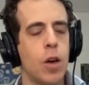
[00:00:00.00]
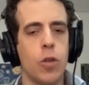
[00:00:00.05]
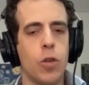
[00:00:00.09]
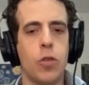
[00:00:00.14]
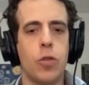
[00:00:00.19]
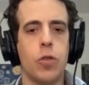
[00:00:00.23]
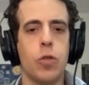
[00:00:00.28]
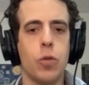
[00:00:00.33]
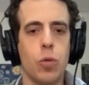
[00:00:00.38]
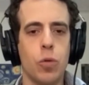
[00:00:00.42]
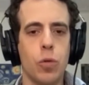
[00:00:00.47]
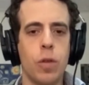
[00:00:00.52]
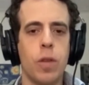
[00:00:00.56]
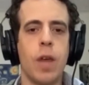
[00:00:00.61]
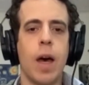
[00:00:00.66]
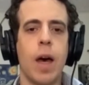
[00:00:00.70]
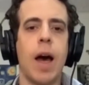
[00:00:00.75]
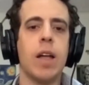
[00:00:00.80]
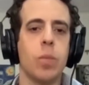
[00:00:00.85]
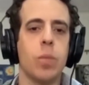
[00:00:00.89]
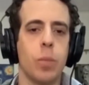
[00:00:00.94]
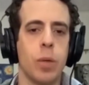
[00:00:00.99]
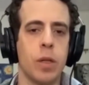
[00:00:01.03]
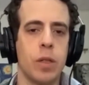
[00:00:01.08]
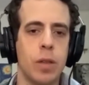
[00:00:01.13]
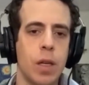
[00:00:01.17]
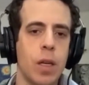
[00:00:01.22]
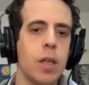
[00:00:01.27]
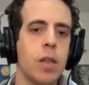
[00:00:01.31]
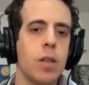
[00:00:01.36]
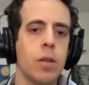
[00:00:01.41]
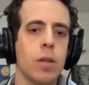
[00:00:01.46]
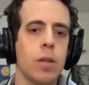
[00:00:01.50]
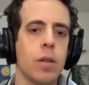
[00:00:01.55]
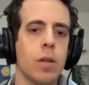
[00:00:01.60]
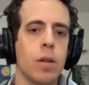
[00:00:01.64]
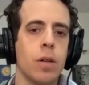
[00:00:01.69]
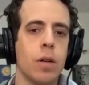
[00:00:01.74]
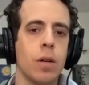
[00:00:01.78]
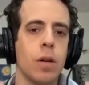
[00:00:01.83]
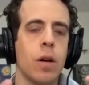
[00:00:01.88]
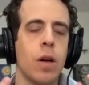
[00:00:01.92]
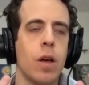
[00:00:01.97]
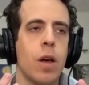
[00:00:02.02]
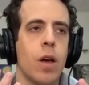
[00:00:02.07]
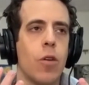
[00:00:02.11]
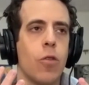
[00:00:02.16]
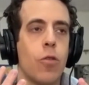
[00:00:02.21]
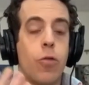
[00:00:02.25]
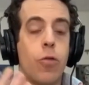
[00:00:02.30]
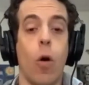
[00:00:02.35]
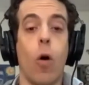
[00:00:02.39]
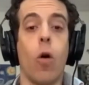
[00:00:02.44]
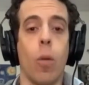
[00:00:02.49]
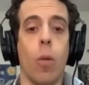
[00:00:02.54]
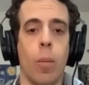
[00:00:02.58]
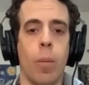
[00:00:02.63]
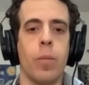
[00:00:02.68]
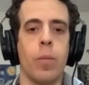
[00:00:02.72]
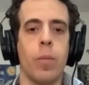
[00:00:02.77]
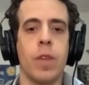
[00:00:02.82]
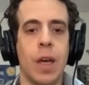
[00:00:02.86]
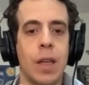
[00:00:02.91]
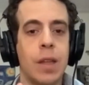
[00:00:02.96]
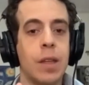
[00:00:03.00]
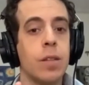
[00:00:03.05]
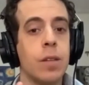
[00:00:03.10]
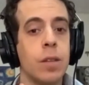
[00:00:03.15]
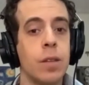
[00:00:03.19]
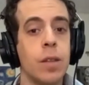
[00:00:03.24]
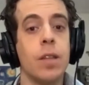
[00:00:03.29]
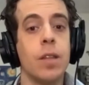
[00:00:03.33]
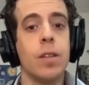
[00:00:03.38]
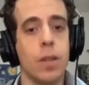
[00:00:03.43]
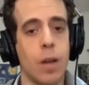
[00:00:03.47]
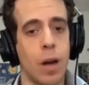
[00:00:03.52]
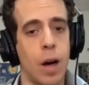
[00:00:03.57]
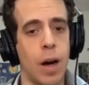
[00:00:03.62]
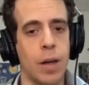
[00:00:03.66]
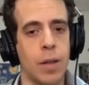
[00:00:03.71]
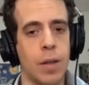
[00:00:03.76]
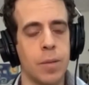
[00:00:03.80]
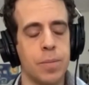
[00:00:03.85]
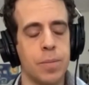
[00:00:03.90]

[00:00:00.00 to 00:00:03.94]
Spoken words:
through that particular form that is this rag.